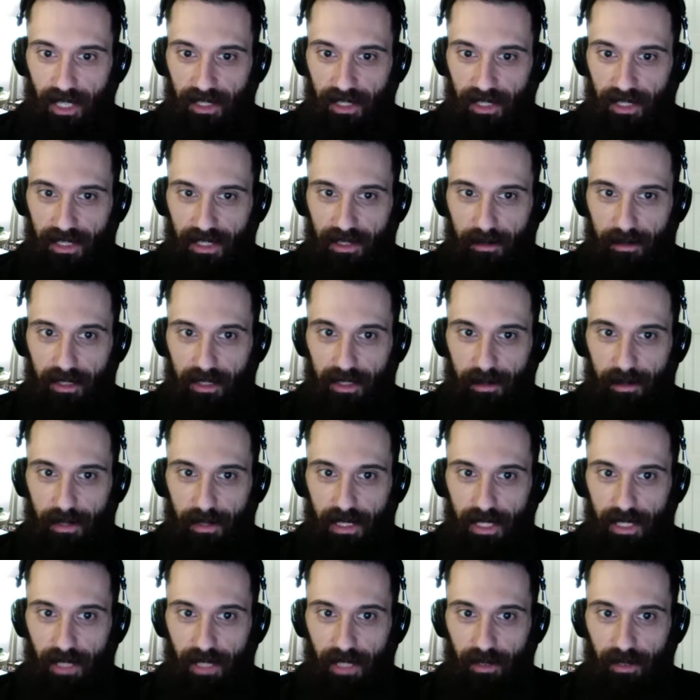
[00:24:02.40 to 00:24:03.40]
lets me
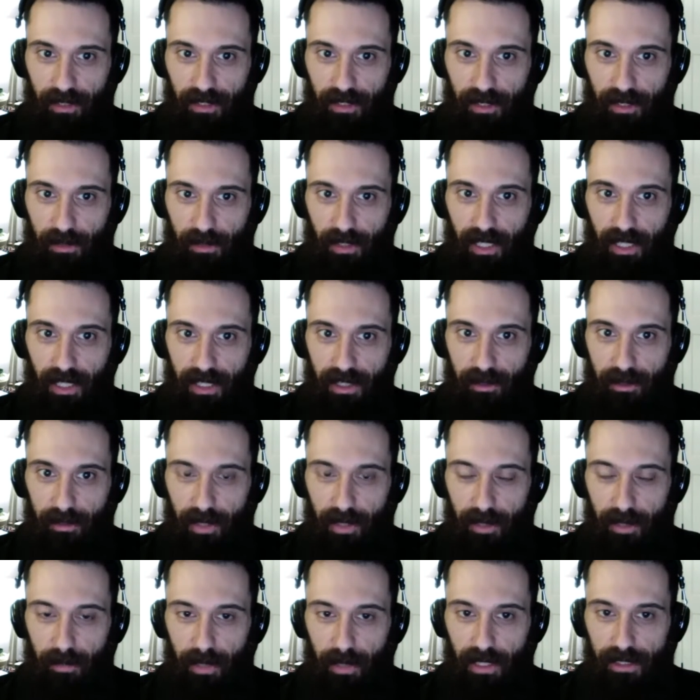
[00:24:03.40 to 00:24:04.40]
speak every once in a while,
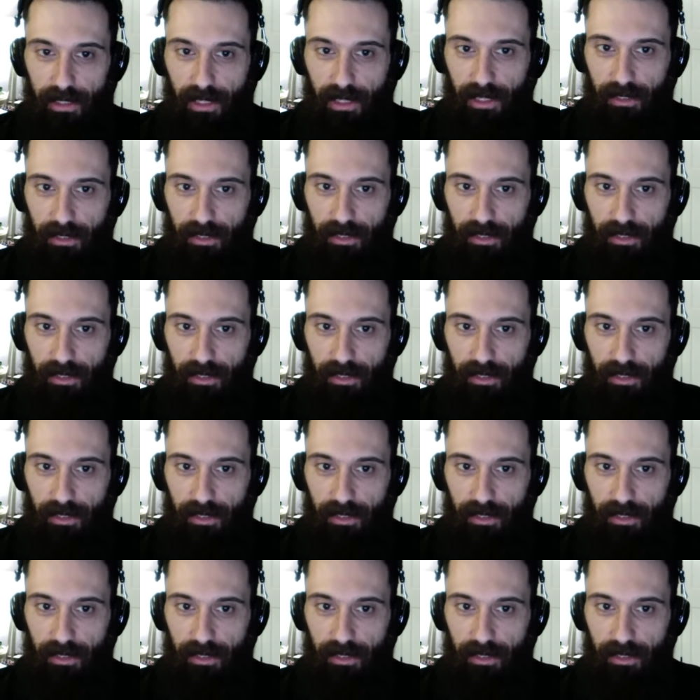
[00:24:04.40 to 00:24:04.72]
I'll bust out